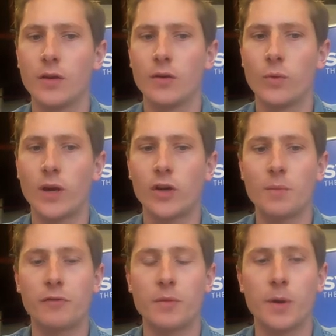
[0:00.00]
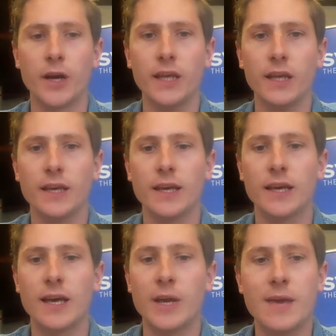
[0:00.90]
Welcome everybody.
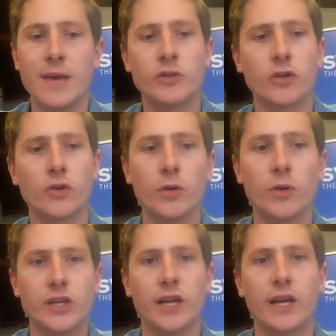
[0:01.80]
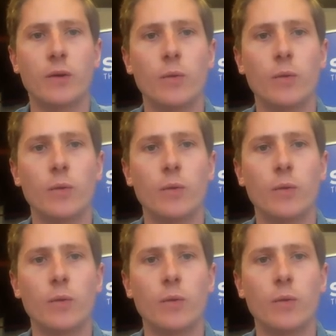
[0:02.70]
My name is Jeroen Bontje and I